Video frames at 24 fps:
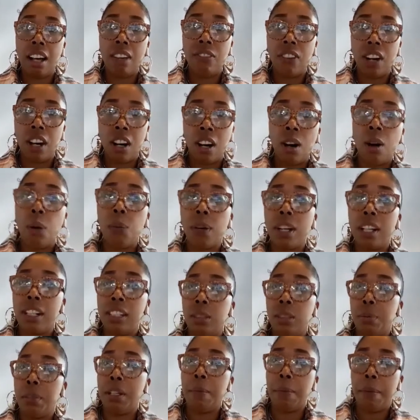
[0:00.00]
always
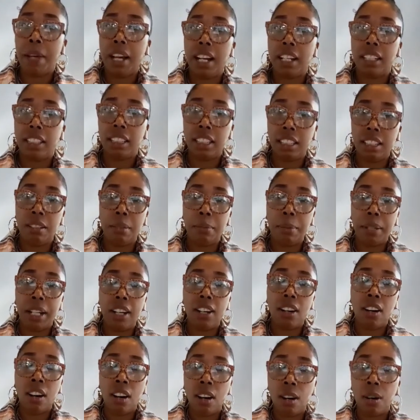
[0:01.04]
been passionate
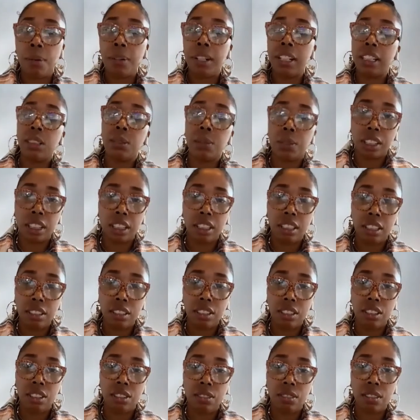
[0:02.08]
about, always wanted to
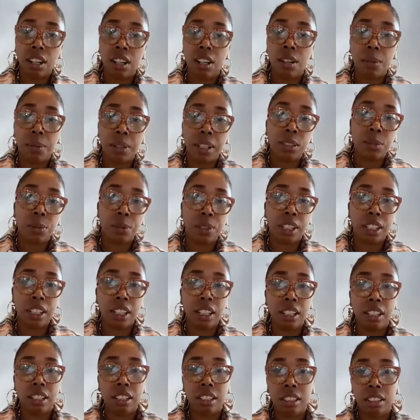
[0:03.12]
do, always
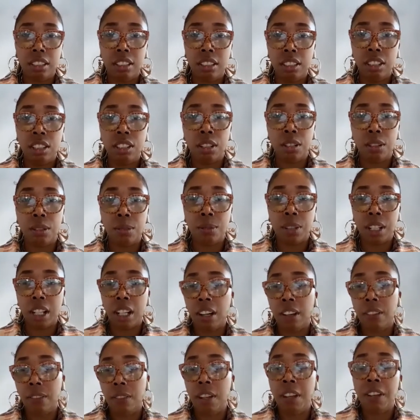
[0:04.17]
wanted, you know,
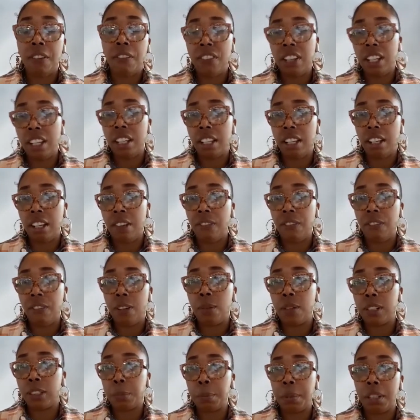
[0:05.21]
if
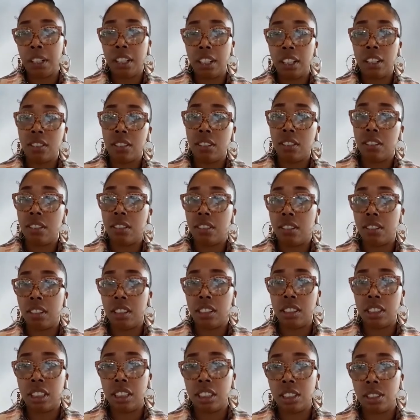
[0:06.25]
it was political or
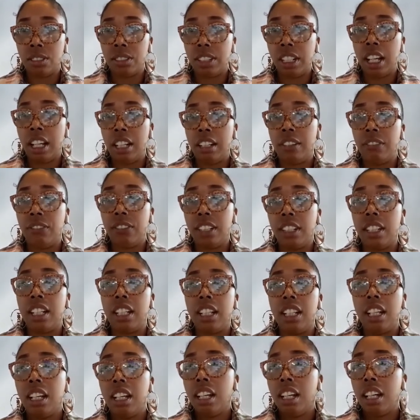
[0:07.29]
just creatively,